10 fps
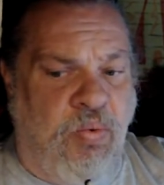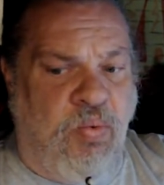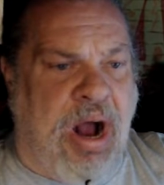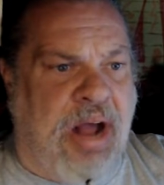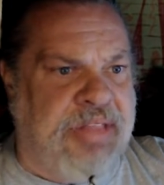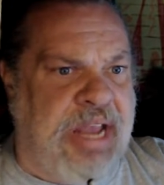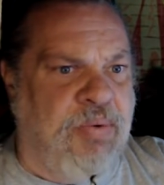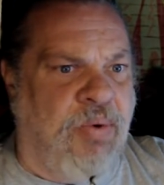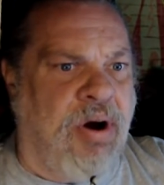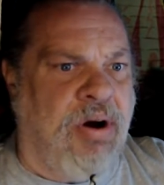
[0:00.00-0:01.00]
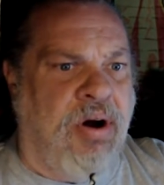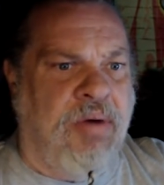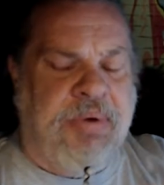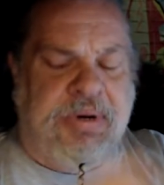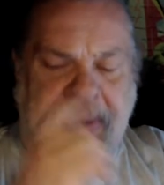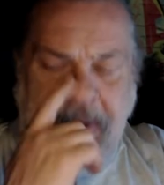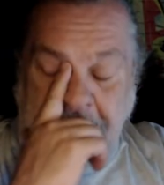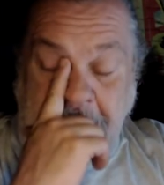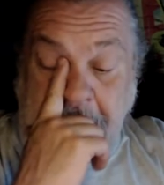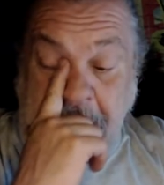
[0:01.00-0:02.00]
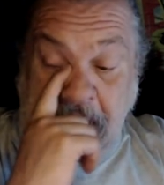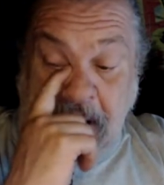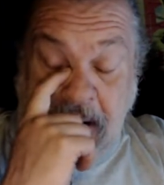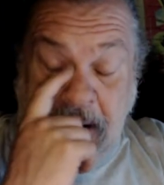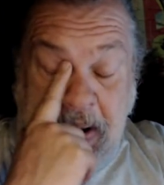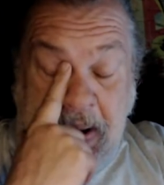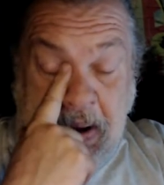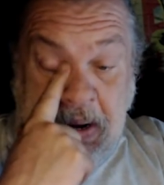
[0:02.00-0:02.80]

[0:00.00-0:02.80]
while they were open, and